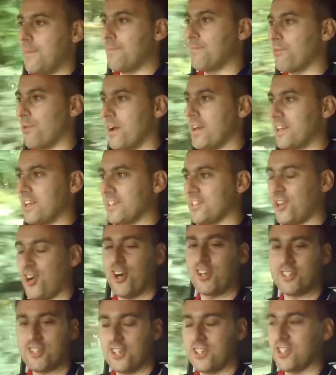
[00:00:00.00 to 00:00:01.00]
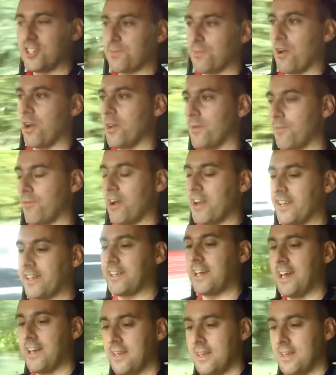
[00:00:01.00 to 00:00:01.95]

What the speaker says: brake as hard as I just brake there.